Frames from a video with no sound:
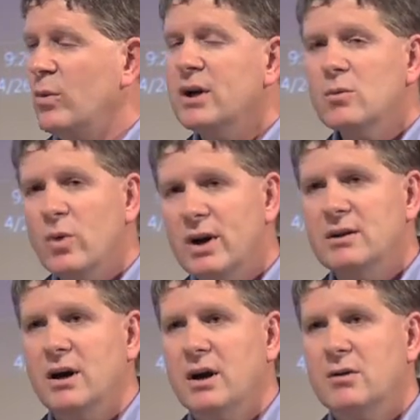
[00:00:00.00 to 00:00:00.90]
We can win on
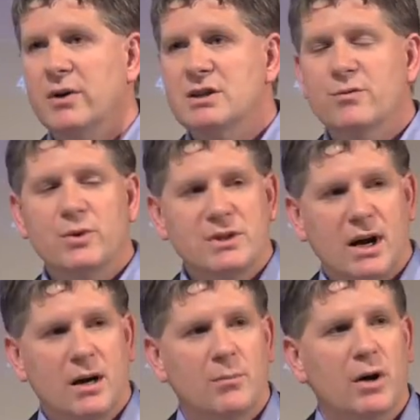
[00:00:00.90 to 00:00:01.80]
the Iron Range if we
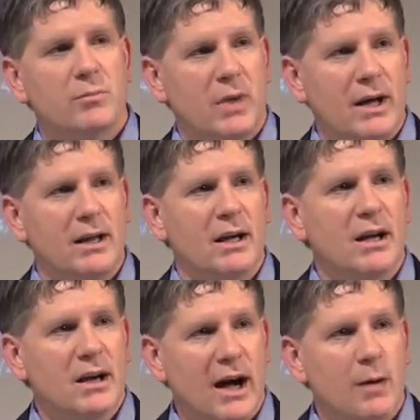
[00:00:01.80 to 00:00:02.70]
talk about
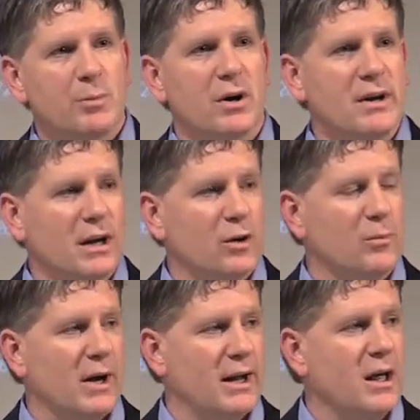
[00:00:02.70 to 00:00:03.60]
mining, copper, nickel
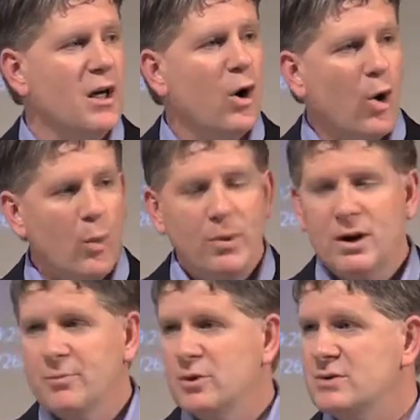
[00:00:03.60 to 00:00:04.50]
mine, open
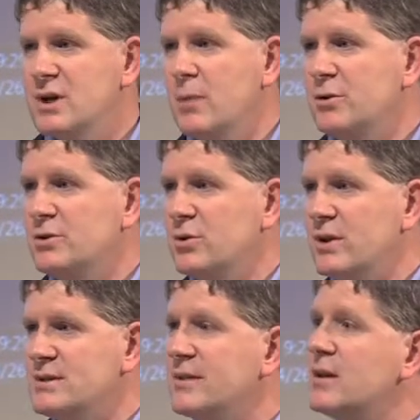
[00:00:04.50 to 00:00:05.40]
up those
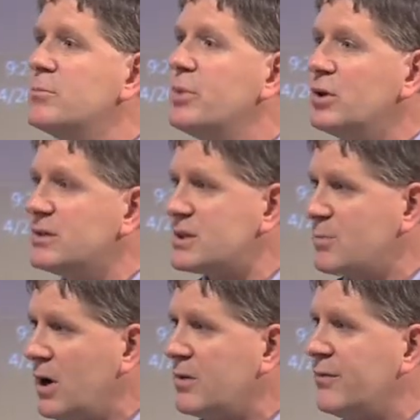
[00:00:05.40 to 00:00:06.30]
opportunities and then build a
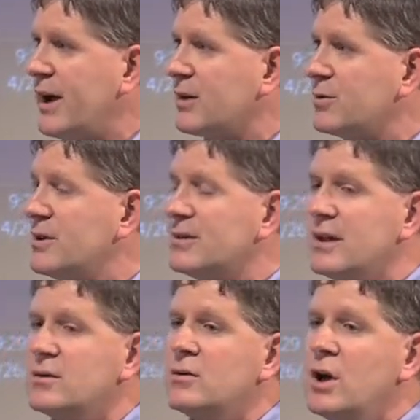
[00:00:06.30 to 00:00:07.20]
smart factory that
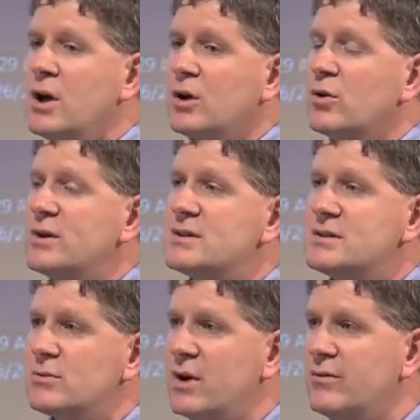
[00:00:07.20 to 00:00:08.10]
then
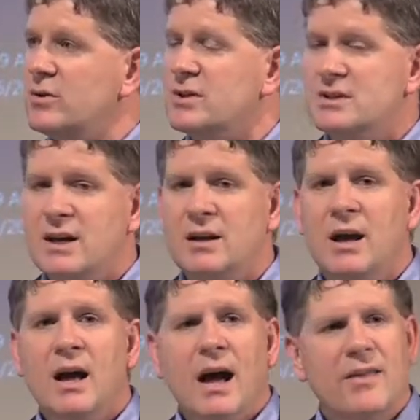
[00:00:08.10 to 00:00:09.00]
increases the revenue of the
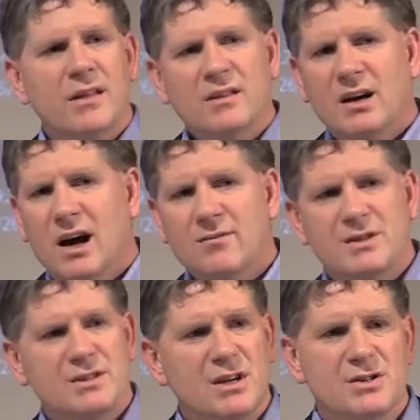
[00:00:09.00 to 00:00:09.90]
state. And then the
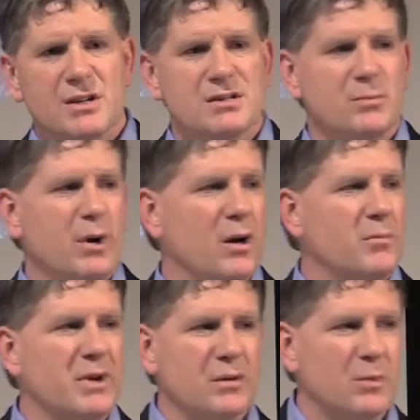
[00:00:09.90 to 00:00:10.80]
conversation isn't about a
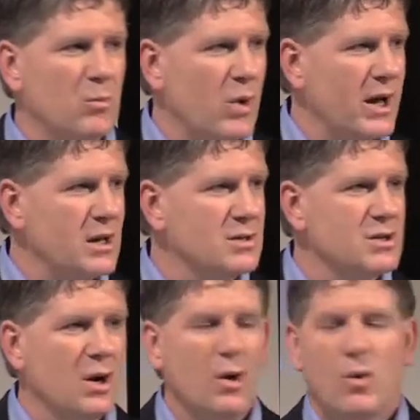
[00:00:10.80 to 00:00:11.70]
minimum
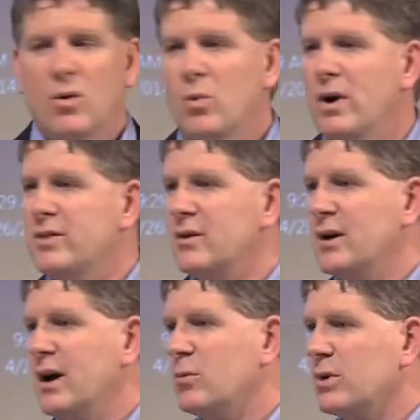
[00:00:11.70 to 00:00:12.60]
wage or whether or
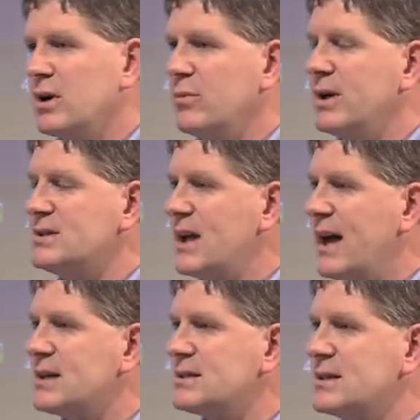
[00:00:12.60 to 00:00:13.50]
not we're going to raise
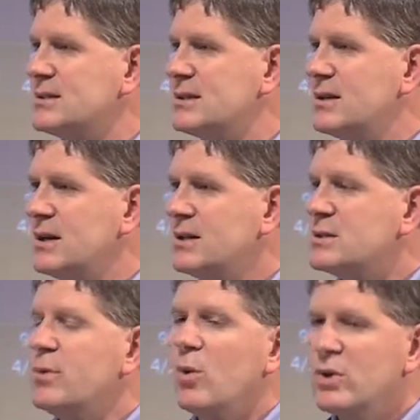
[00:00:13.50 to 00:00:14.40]
taxes. It's
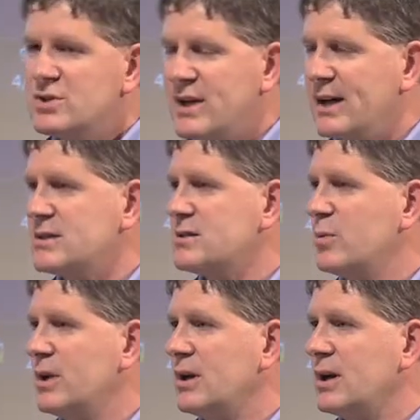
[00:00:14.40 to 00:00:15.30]
about which taxes are
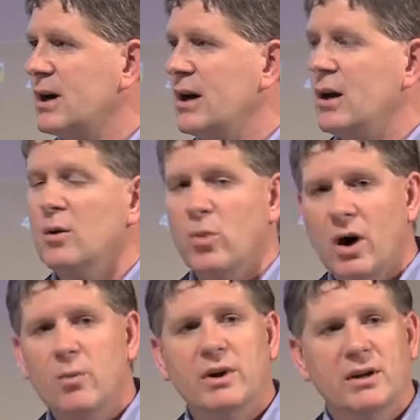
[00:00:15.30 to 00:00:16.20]
we going to cut and
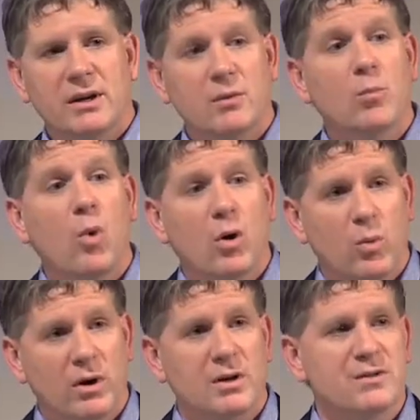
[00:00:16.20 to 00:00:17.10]
where are we going to get more
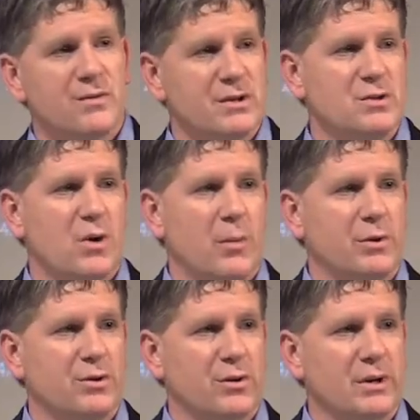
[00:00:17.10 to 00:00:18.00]
workers for these new
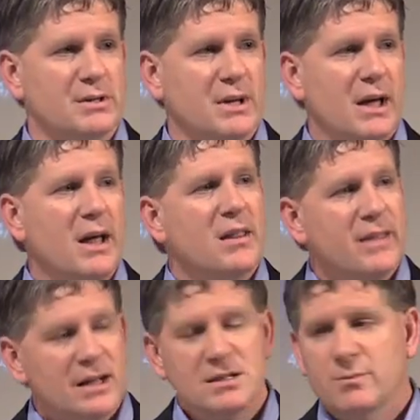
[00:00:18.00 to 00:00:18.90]
opportunities.
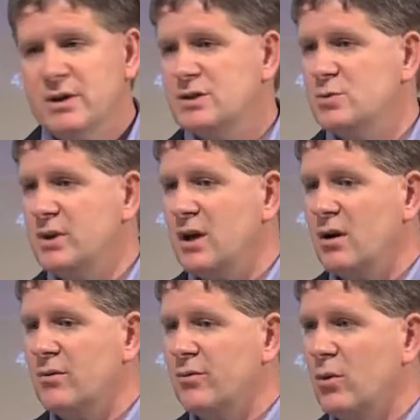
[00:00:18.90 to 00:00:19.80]
That's a message we
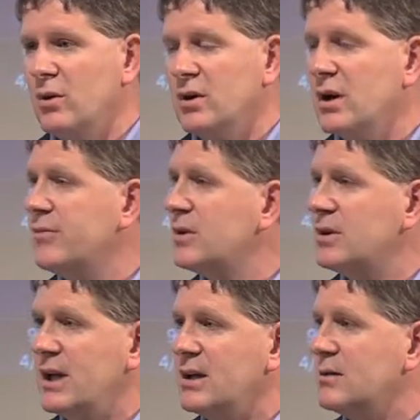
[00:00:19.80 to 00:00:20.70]
carry forward.
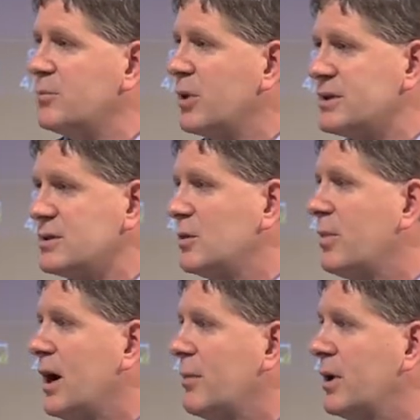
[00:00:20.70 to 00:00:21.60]
Governor Dayton, President
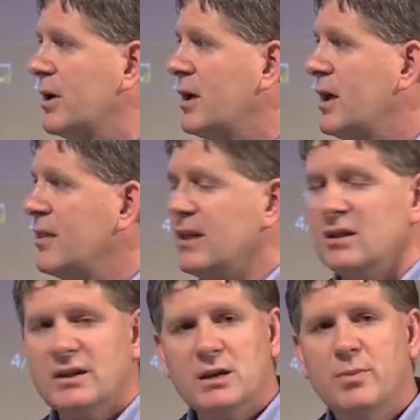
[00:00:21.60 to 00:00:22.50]
Obama, they
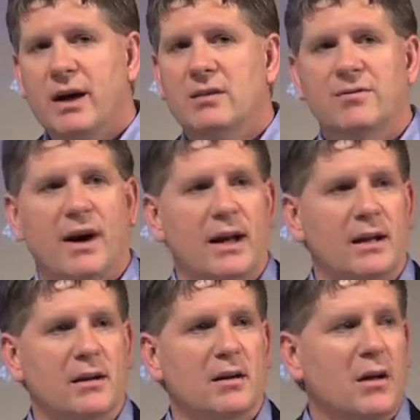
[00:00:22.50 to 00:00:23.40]
lead by
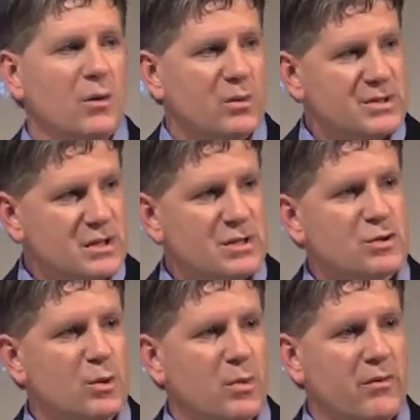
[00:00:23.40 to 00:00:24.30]
dividing. We see
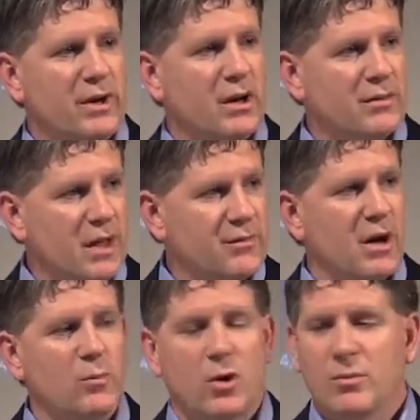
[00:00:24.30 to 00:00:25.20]
this group over here, they've
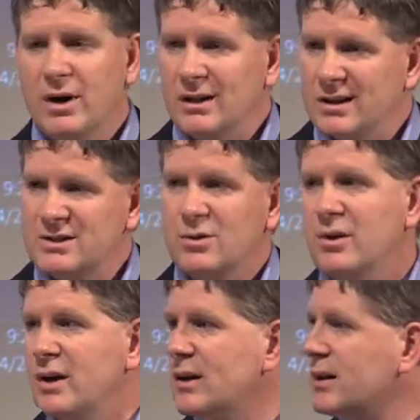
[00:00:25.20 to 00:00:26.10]
got more money, let's go
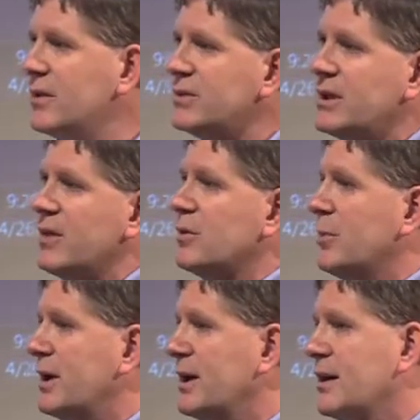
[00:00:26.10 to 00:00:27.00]
get it and give it to
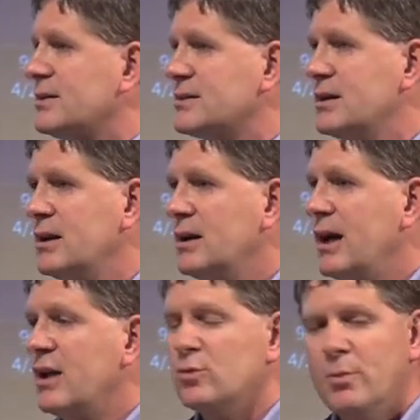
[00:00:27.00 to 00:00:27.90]
everybody else.
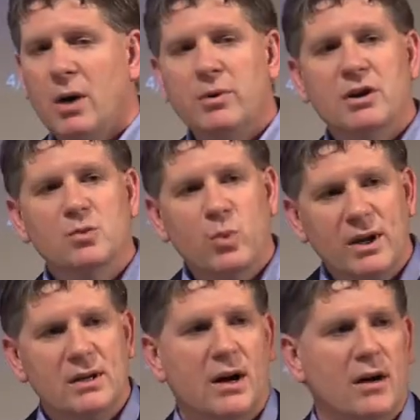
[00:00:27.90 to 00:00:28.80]
As Republicans, we
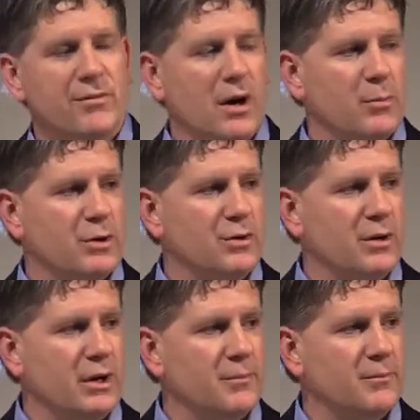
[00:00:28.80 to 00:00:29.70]
need to offer
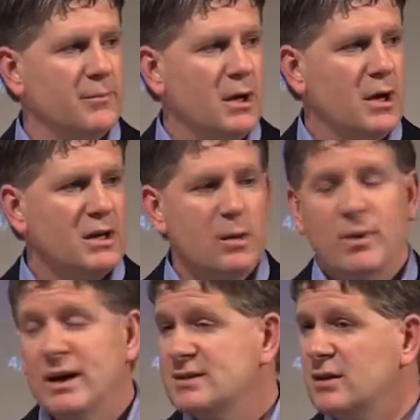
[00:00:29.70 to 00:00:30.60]
opportunity. Kim
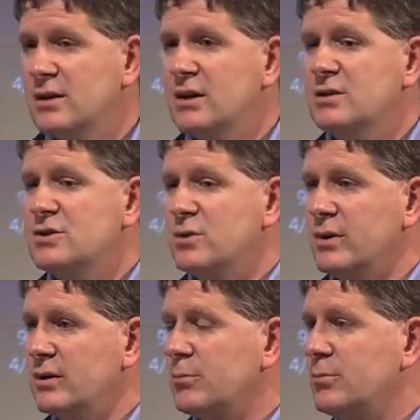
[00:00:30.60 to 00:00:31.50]
and I sent our kids to
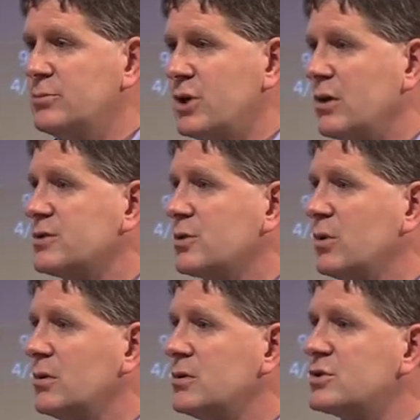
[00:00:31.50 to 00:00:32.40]
a charter
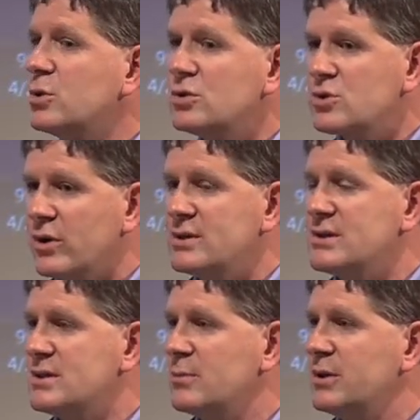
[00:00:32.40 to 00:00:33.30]
school. School choice
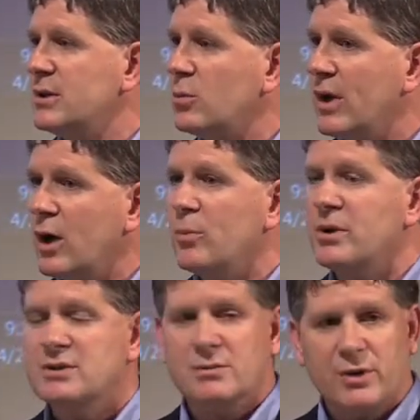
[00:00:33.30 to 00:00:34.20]
is something that will help
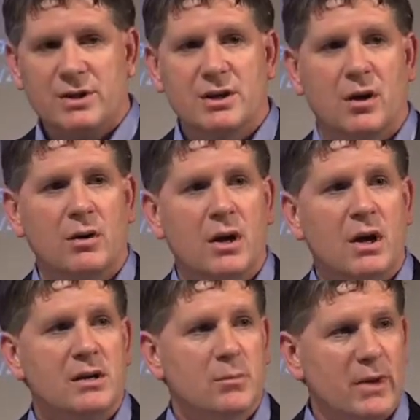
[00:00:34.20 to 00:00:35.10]
us reach out
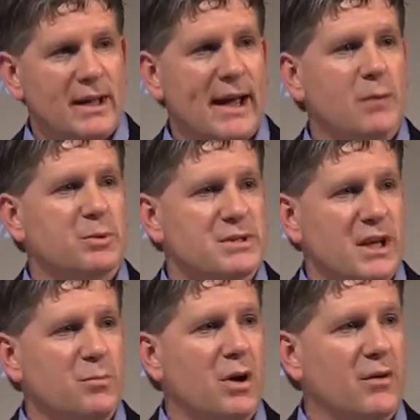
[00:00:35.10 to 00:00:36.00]
to Minneapolis, St.